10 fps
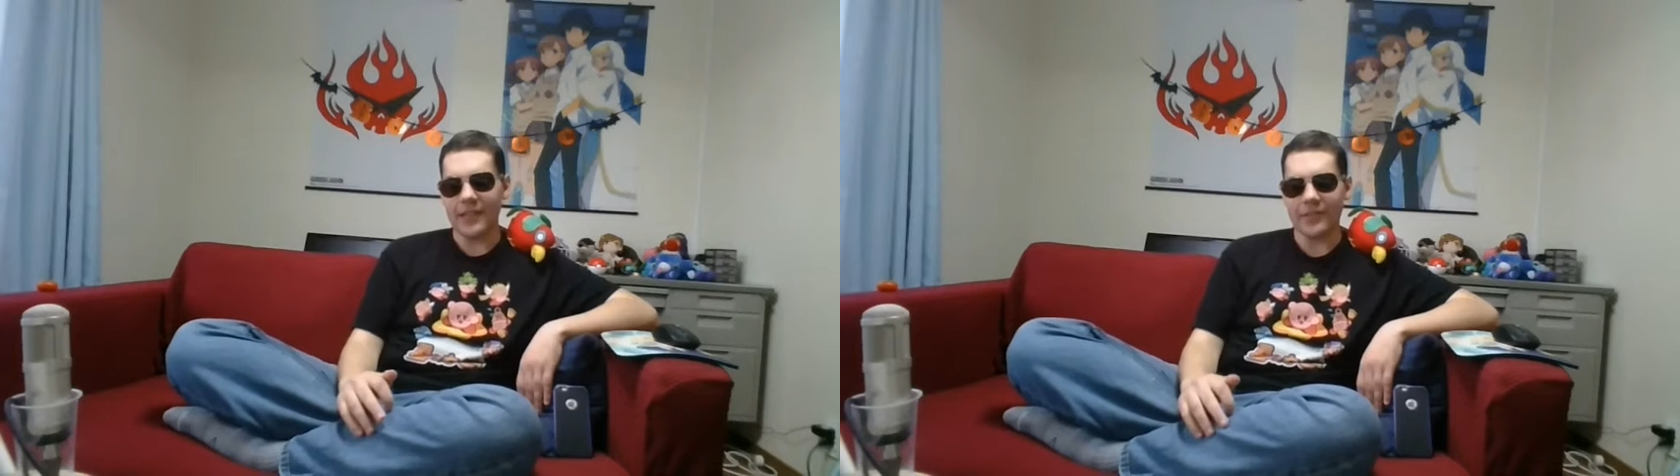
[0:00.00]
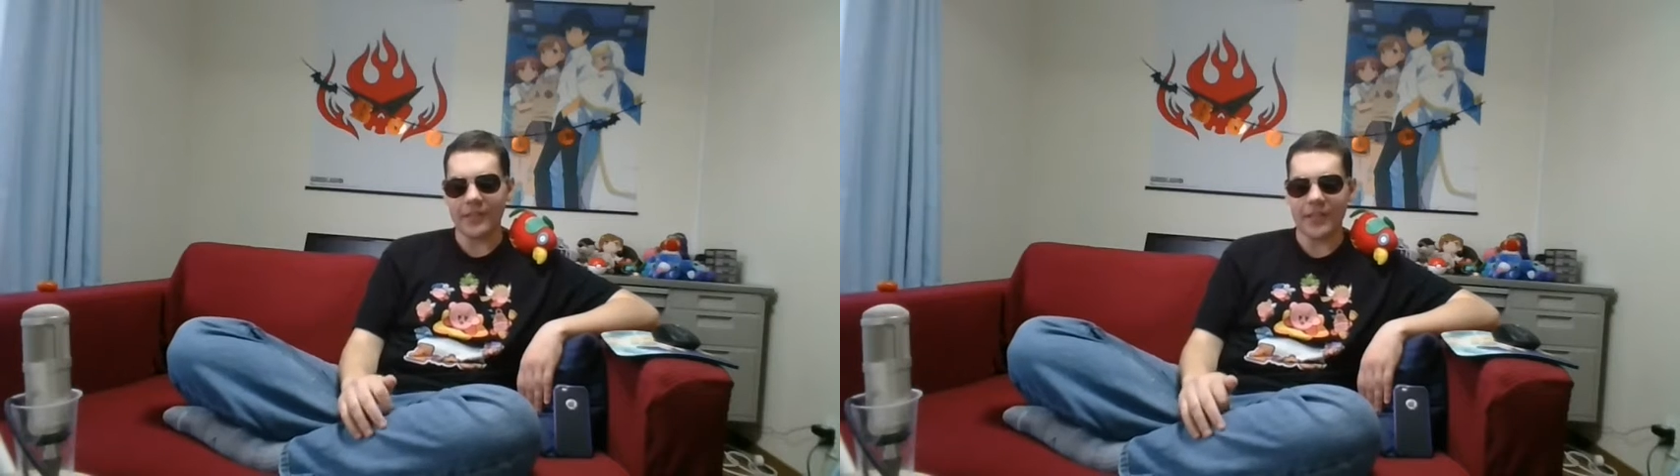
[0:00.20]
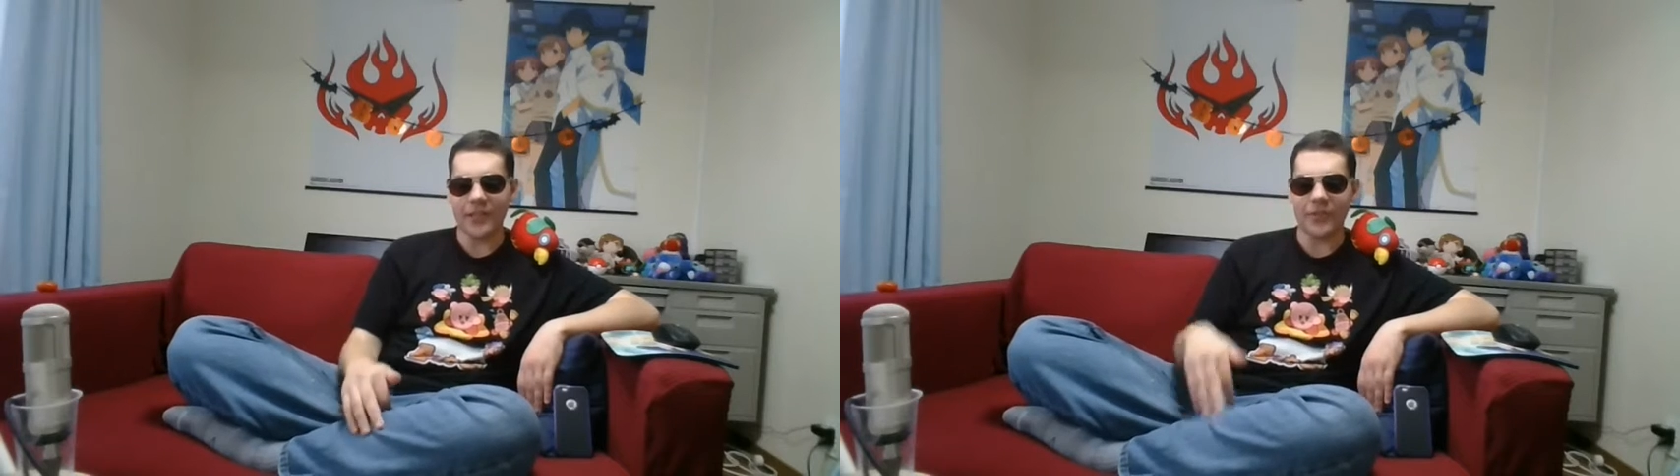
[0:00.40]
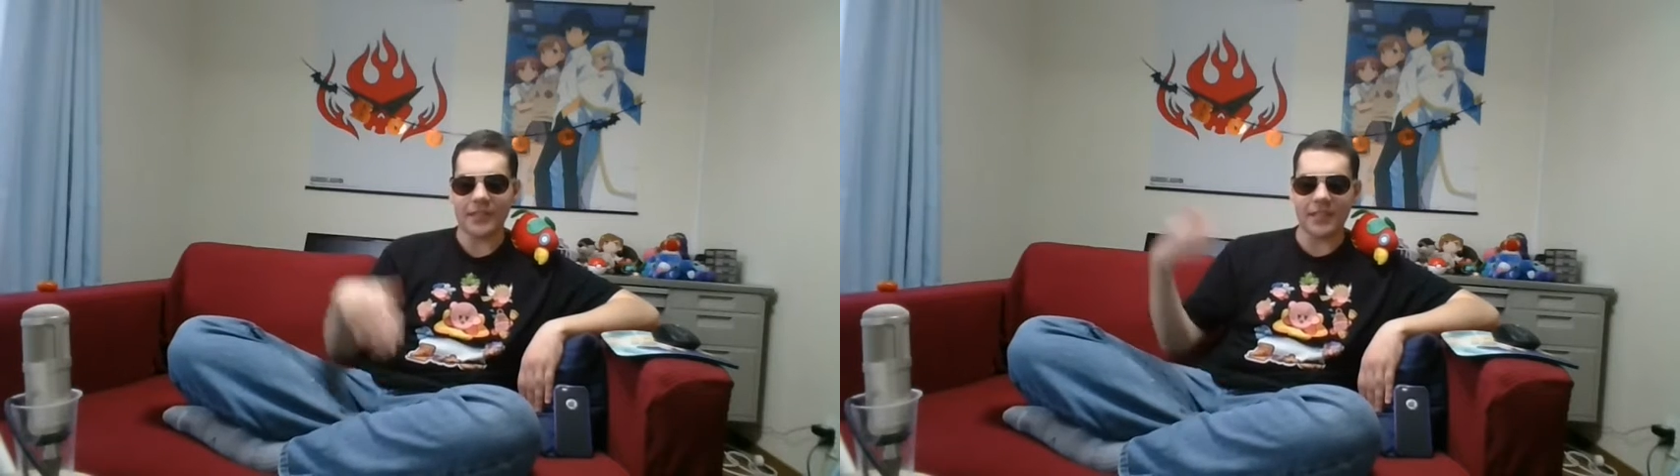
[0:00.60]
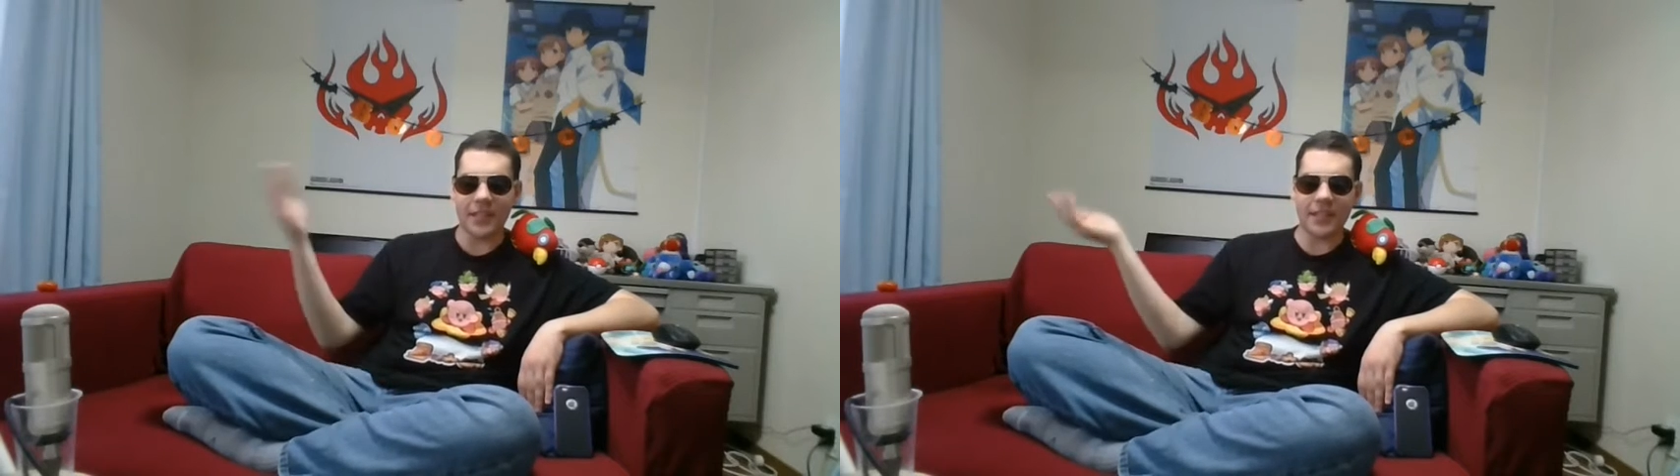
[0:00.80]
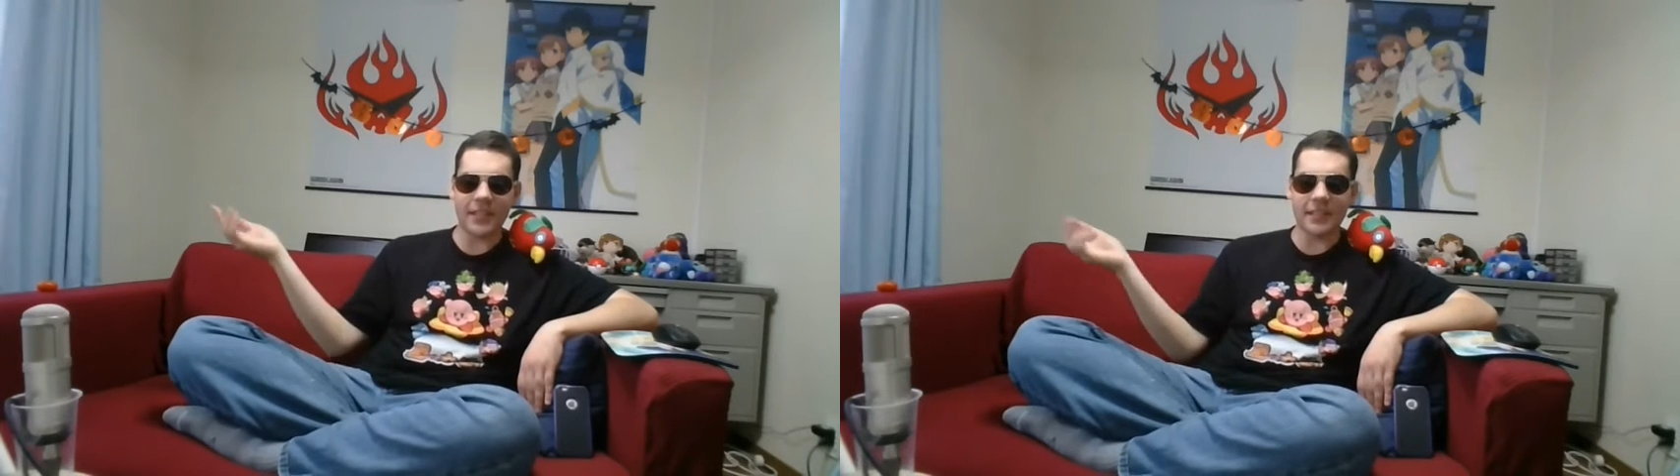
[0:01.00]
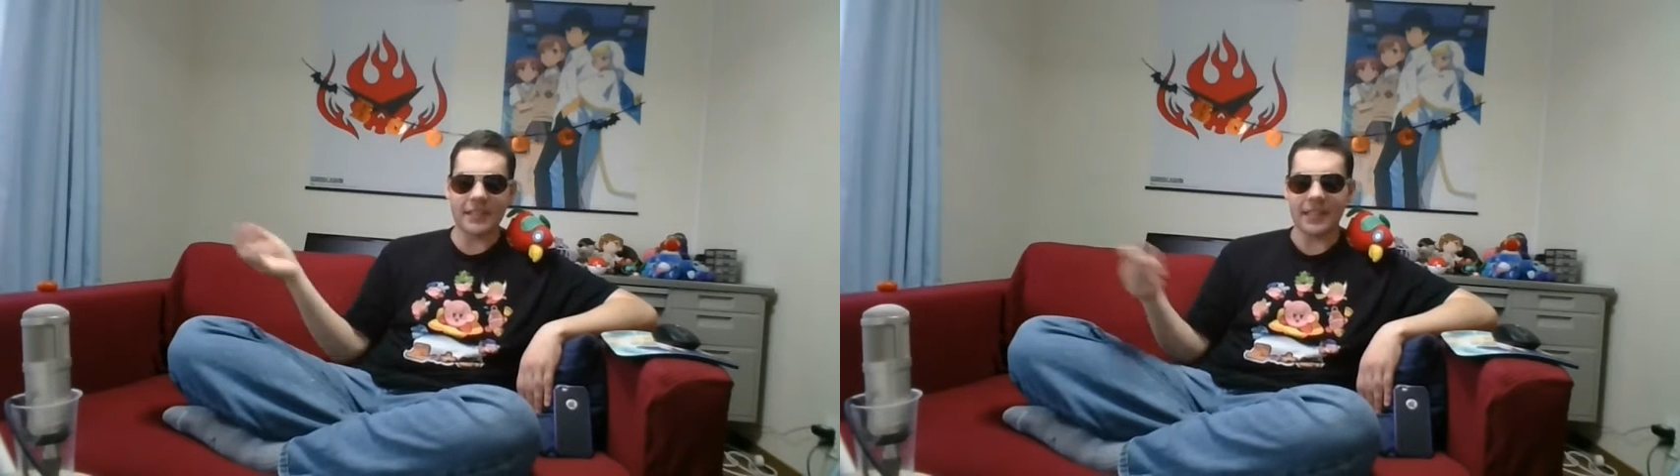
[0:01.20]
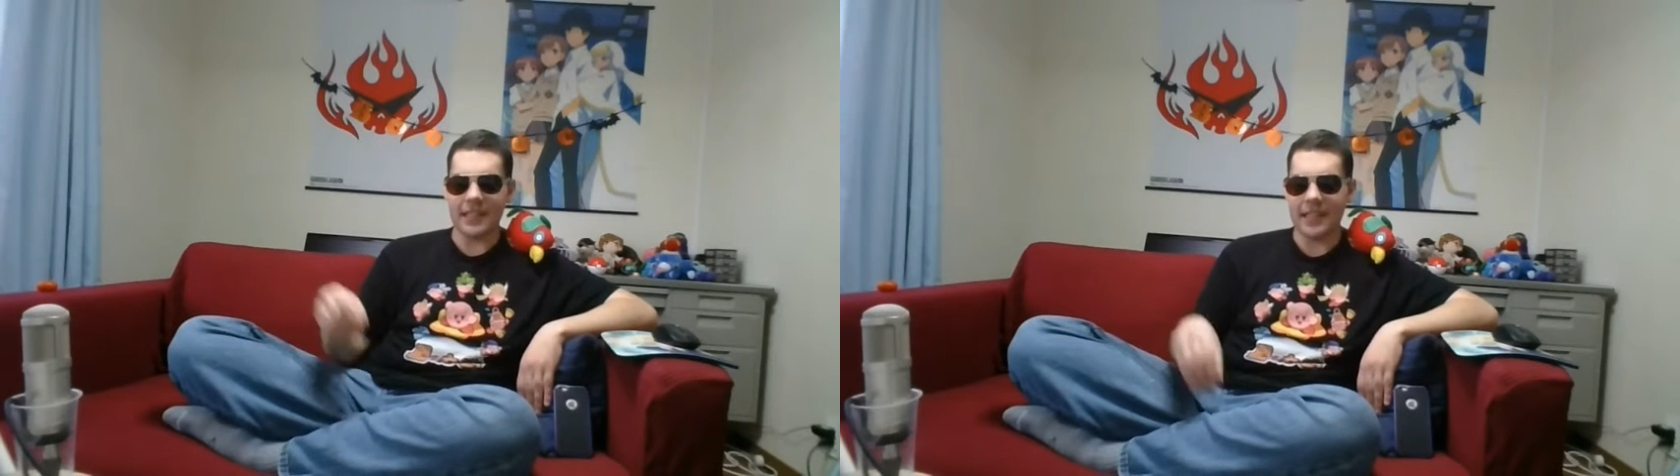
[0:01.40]
with like doing songs
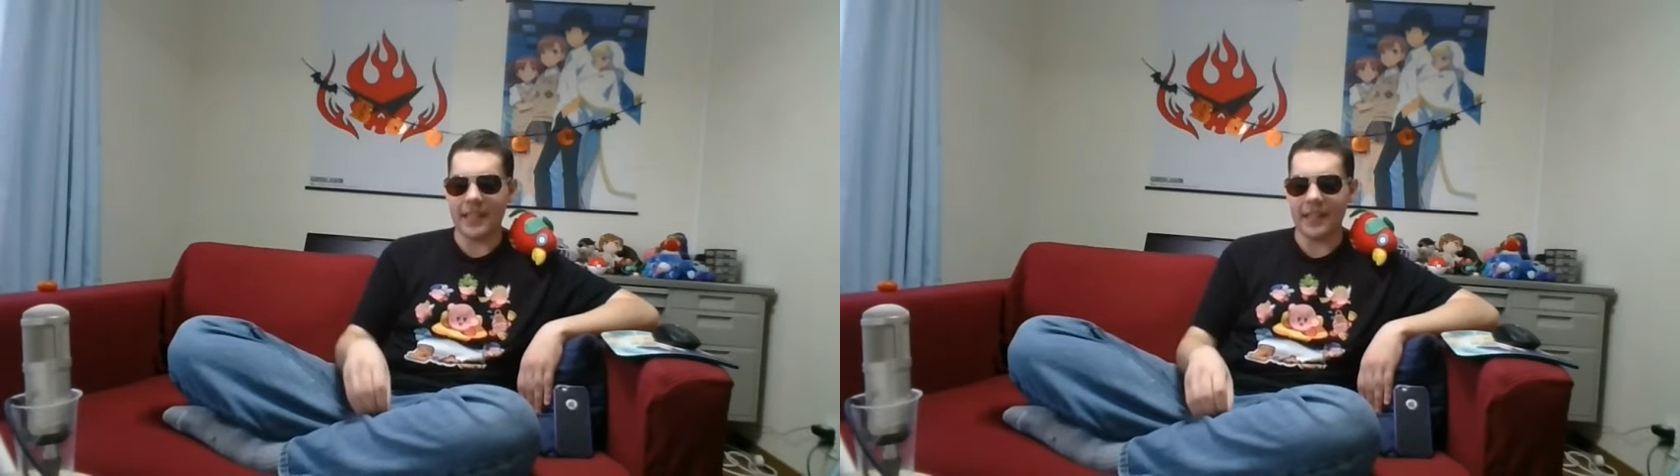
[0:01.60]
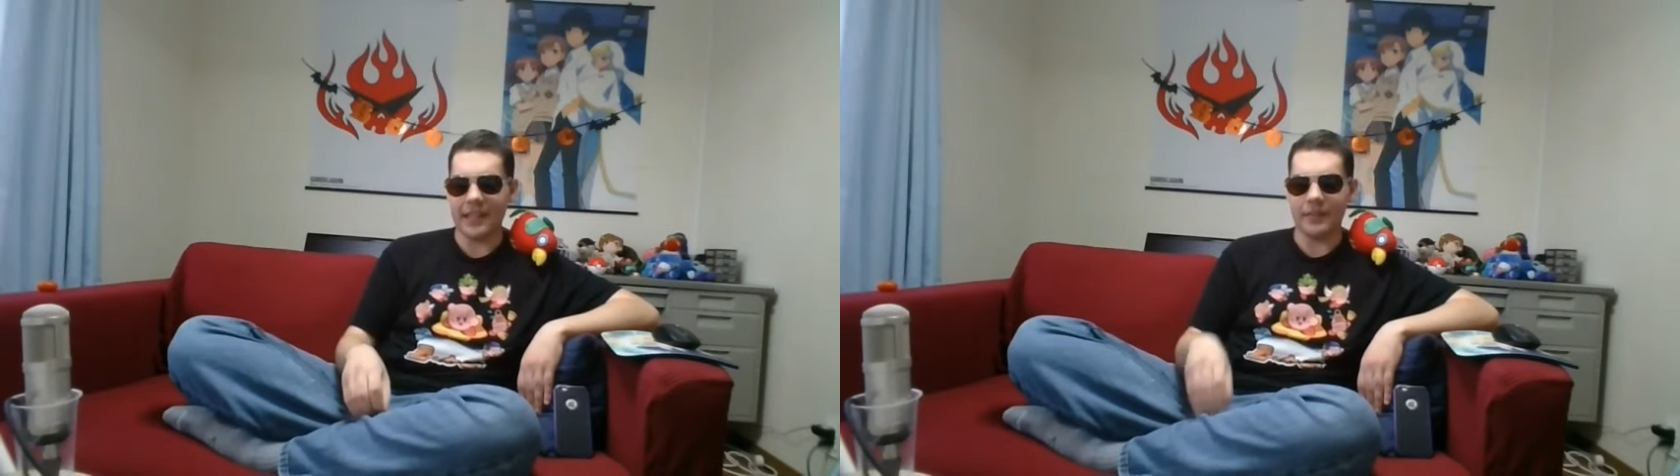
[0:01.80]
and then they had like the